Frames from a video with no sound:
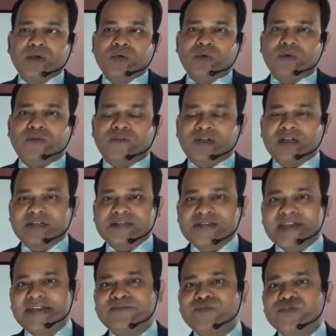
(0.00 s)
uh
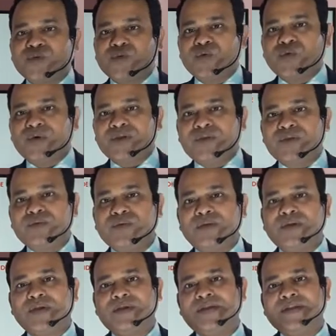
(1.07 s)
time to you know
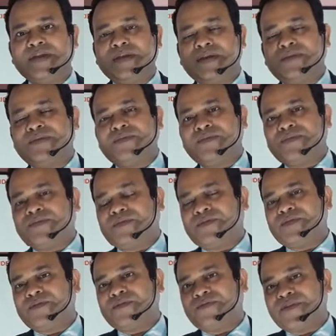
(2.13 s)
uh,
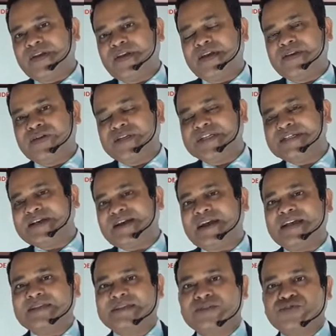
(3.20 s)
uh,
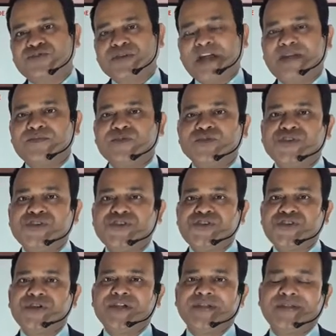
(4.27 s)
discuss to time to
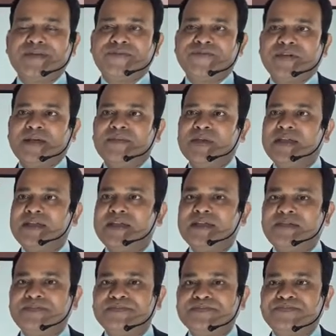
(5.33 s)
share in the
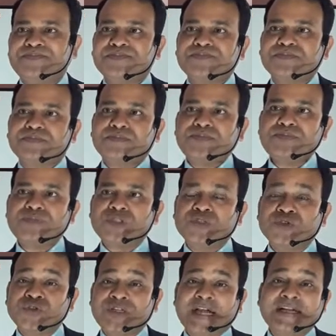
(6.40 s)
family
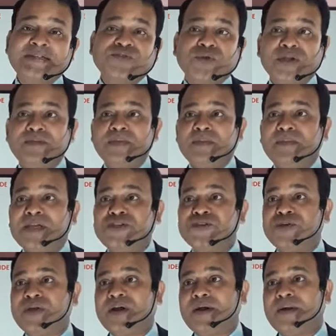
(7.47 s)
so that's one of the
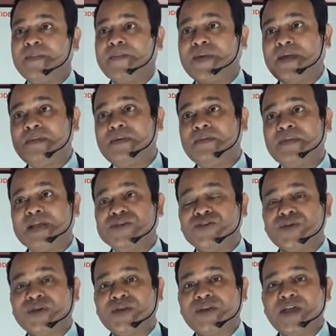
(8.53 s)
major problem
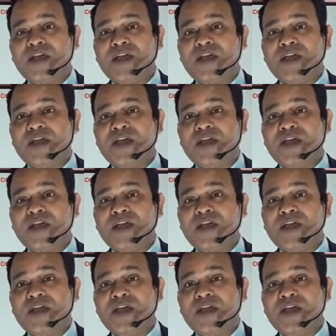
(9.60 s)
actually